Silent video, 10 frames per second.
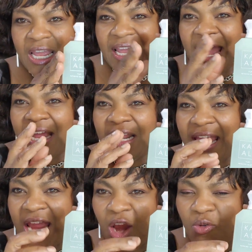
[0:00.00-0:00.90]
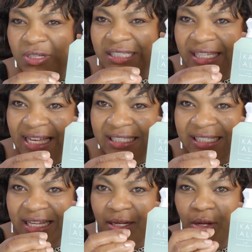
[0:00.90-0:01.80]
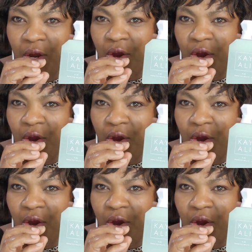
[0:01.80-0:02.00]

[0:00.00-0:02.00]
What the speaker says: kind of iridescent,